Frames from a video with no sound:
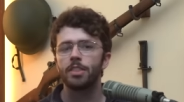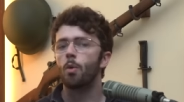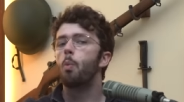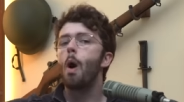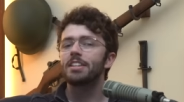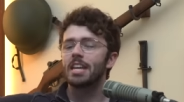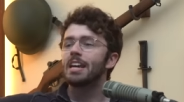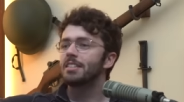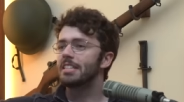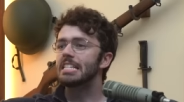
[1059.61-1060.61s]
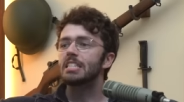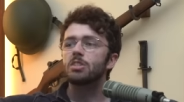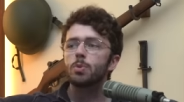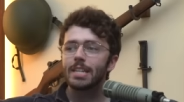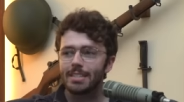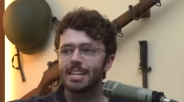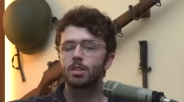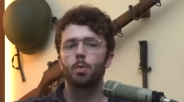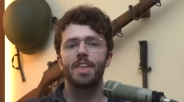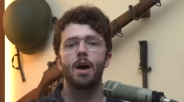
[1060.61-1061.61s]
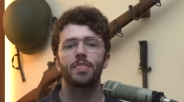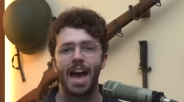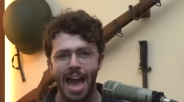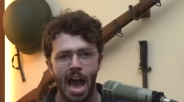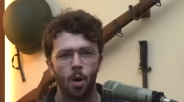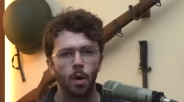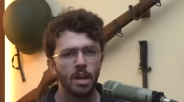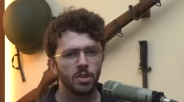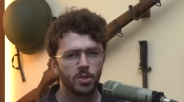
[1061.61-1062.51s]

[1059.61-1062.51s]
The what ceases to exist without the how.